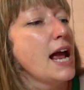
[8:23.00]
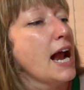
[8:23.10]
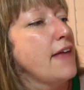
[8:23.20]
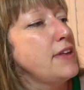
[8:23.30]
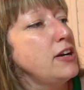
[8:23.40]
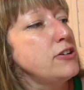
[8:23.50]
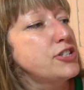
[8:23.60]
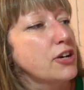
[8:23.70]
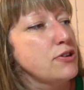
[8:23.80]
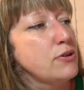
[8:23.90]
And then it'll
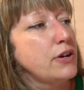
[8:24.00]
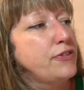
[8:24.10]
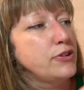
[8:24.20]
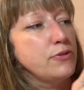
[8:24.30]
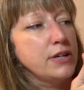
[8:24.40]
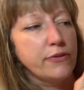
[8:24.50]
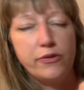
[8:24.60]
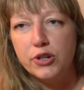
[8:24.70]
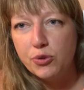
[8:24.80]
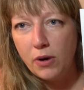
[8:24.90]
tell you if you're doing it
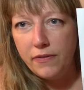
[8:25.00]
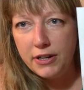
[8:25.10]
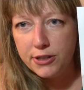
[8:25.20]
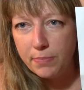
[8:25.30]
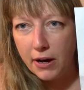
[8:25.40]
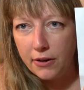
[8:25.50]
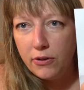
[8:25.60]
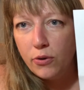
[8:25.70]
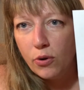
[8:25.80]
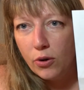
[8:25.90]
for a 12-ounce
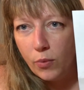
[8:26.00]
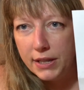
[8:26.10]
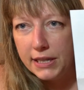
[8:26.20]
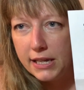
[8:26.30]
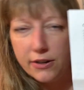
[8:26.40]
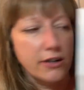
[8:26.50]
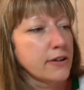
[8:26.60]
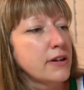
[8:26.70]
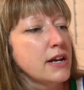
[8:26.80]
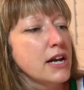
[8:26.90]
bottle or a 1 liter.
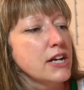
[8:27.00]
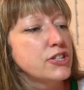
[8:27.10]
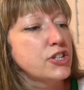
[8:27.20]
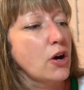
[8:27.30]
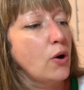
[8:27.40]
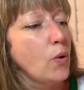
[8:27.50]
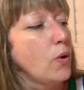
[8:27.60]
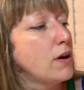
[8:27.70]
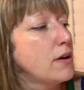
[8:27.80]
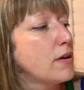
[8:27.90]

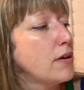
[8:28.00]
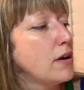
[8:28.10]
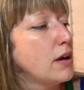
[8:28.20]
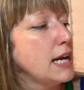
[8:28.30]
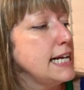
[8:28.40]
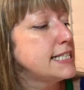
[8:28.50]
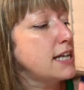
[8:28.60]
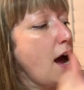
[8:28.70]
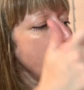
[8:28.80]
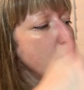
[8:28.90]
So it's
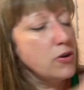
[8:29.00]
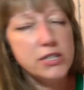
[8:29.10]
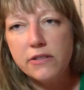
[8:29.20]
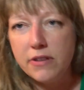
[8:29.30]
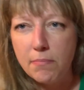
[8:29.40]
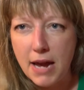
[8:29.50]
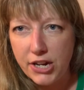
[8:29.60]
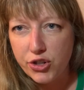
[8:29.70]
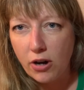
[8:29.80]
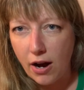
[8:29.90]
got most of the
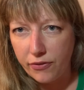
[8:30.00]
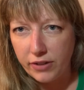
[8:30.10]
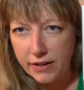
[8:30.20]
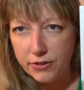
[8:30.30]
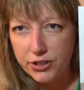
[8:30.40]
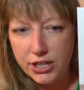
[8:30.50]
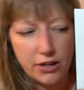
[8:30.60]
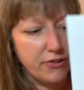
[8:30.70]
major off flavors here.